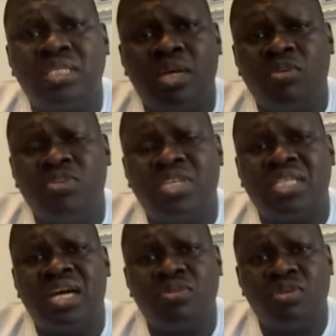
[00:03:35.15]
There are over
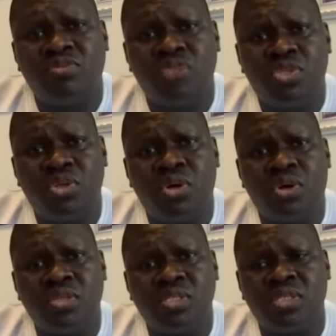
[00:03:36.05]
1,000 video
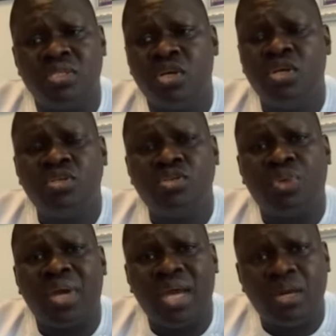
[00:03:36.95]
courses
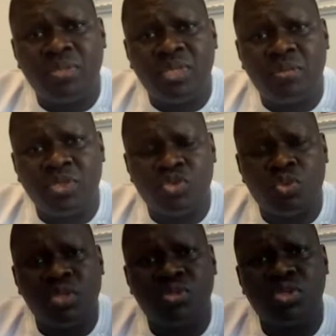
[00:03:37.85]
to help them as
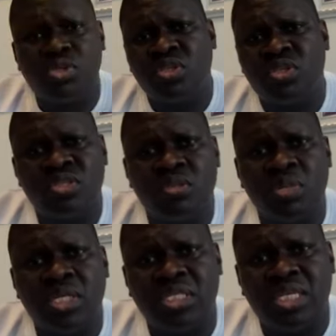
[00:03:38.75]
well. So it's not just the
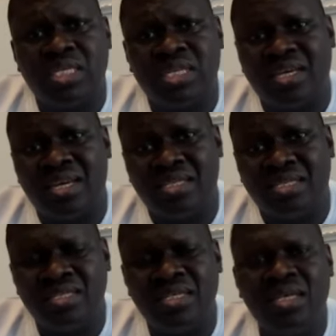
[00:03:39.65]
money that they're
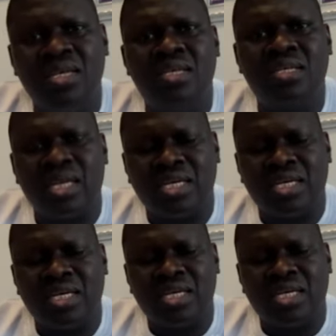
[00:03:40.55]
getting
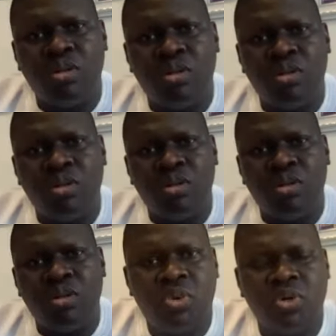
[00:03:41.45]
a lot of
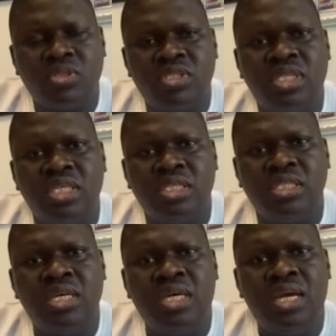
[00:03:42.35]
support in
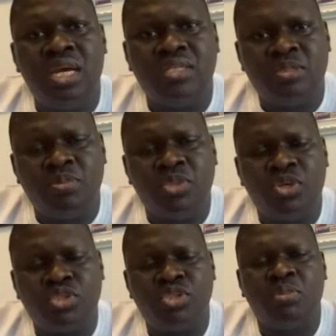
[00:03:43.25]

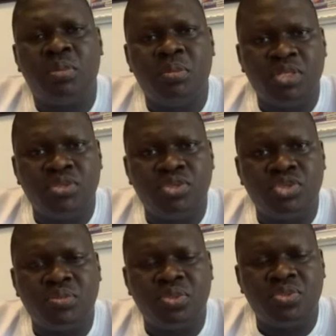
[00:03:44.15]
entrepreneurship and
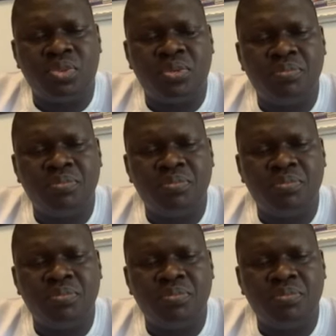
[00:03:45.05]
mentorship as well.